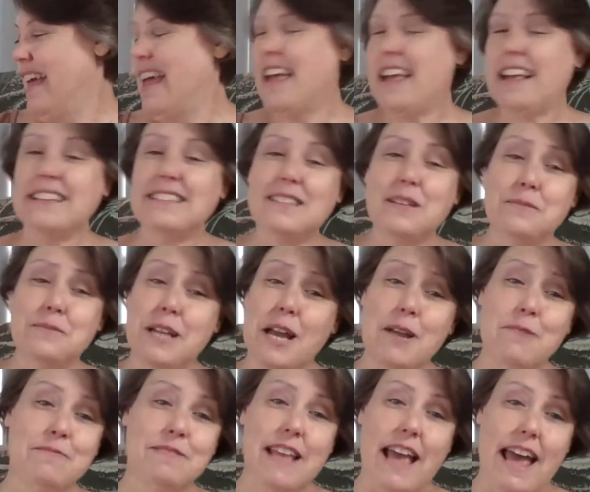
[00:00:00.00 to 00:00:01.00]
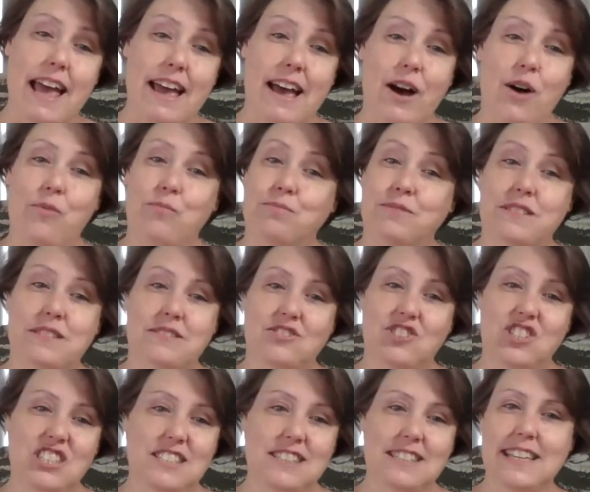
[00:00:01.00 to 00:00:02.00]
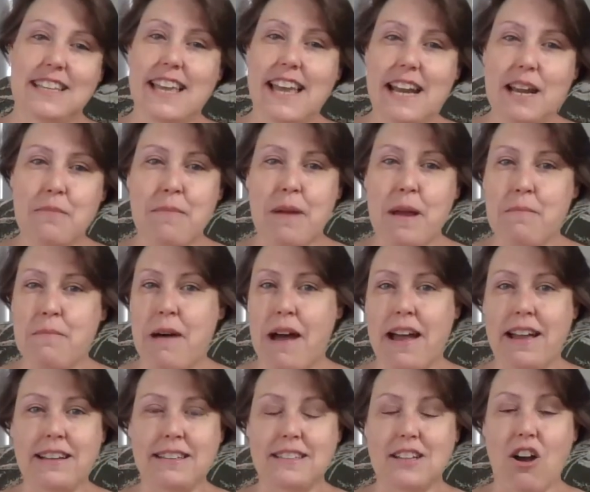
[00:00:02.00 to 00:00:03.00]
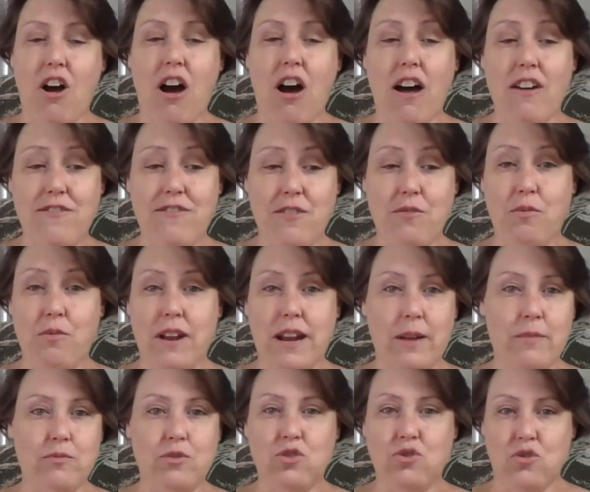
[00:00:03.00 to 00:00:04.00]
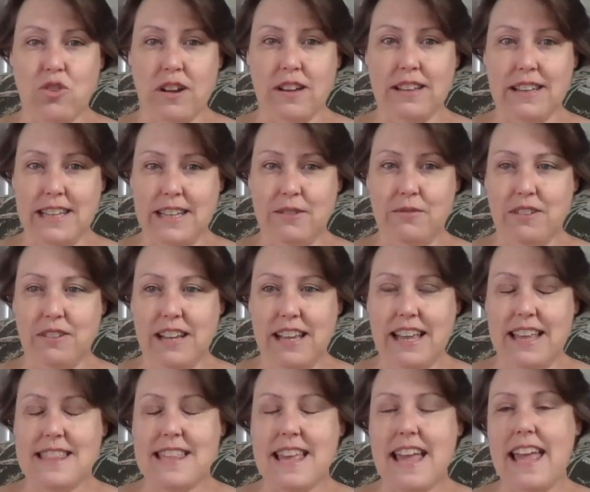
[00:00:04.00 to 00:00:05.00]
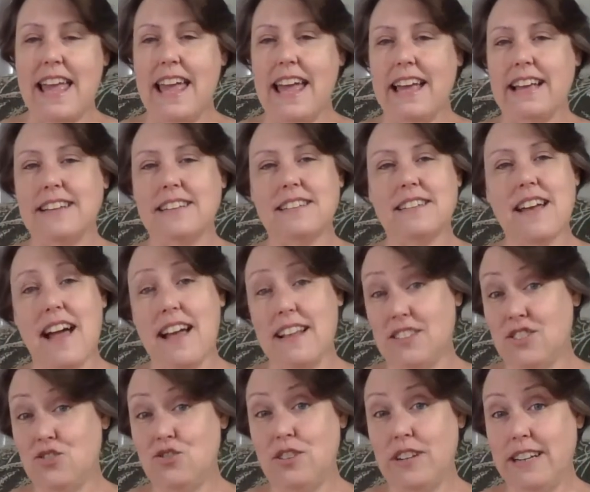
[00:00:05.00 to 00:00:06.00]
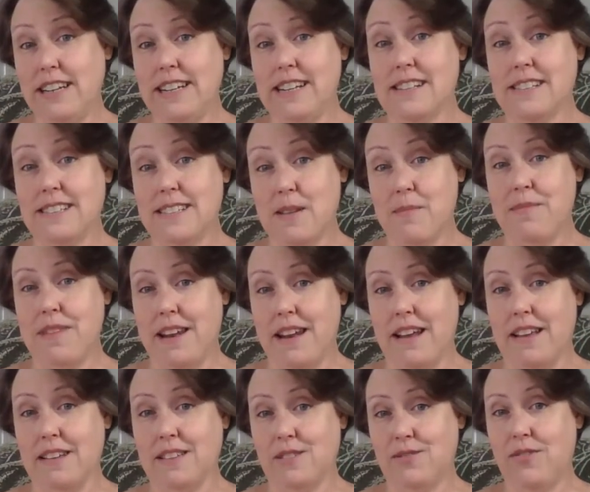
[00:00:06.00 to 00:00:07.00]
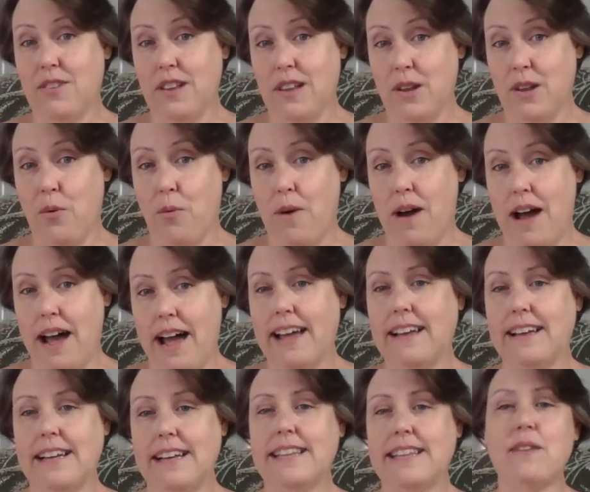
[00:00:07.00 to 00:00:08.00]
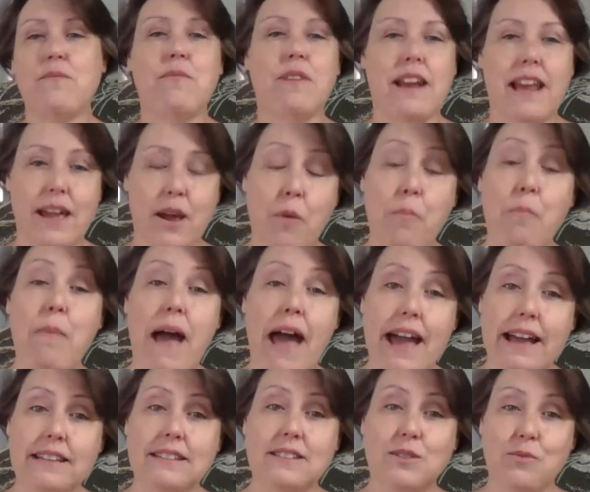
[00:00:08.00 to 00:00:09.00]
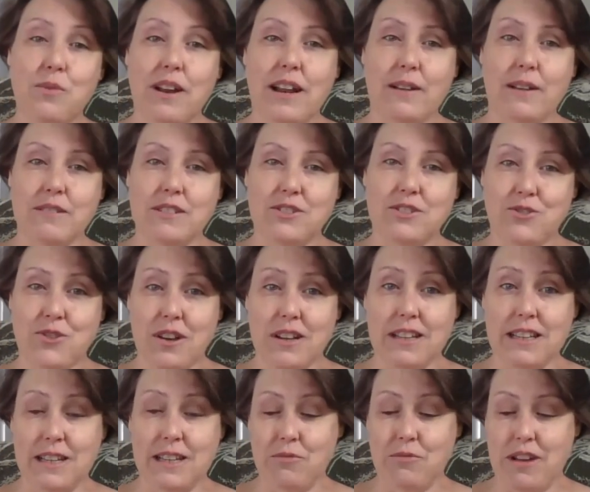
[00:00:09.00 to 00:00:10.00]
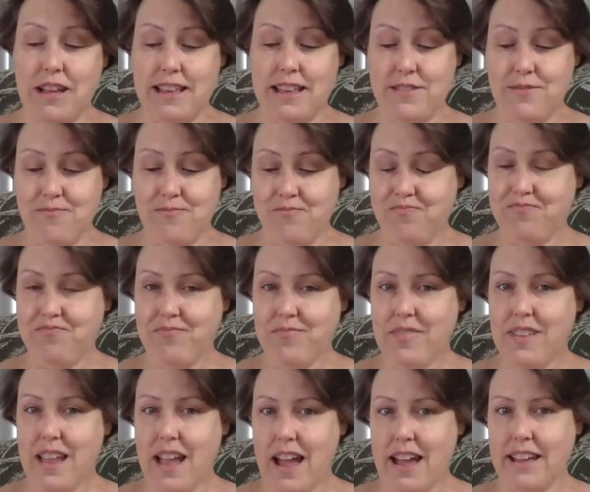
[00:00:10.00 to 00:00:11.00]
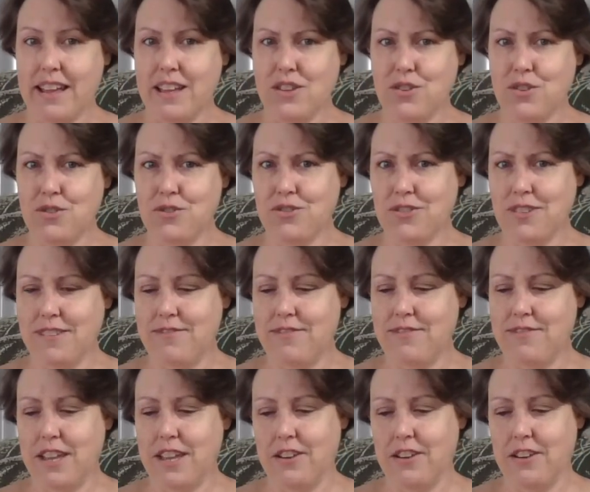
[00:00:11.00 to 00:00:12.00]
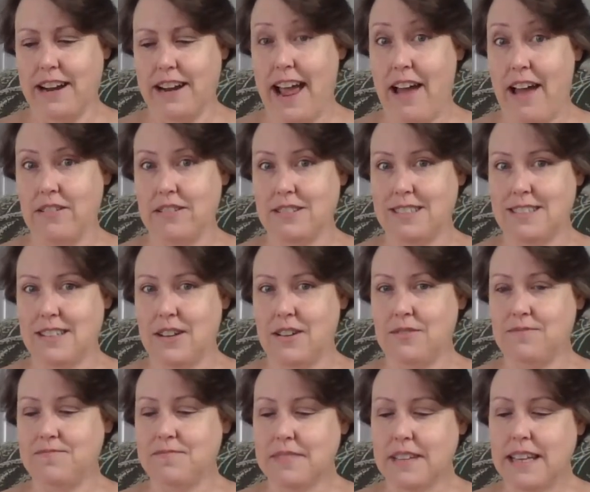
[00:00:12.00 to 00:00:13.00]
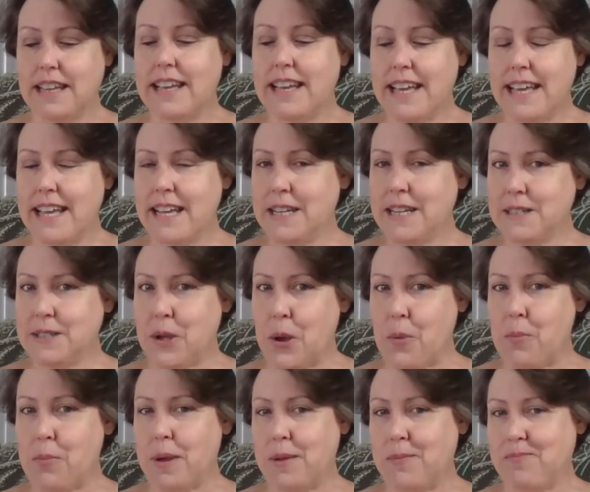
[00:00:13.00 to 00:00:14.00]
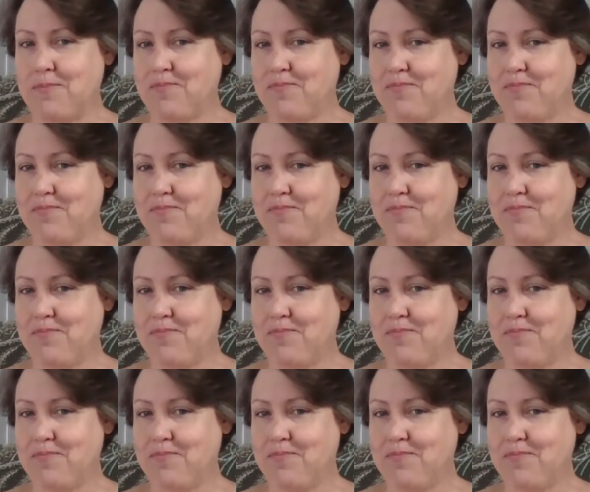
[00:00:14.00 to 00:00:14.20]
and sometimes that helps, just getting my mind off of what I'm struggling with and concentrating on something else for a little while, and then when I go back to what I was struggling with, I can usually figure it out. So here's hoping.